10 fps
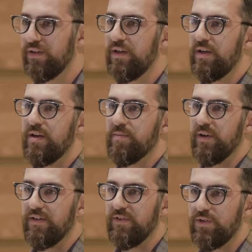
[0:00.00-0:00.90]
I'm
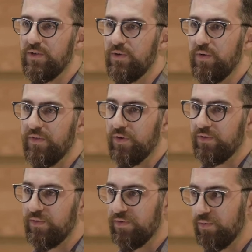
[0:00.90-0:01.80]
going to give you 2. The
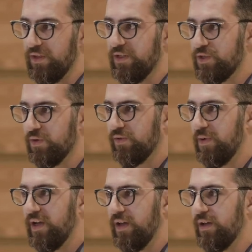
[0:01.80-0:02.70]
first one's a really short
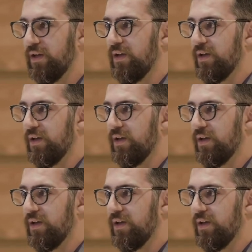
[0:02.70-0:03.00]
spike.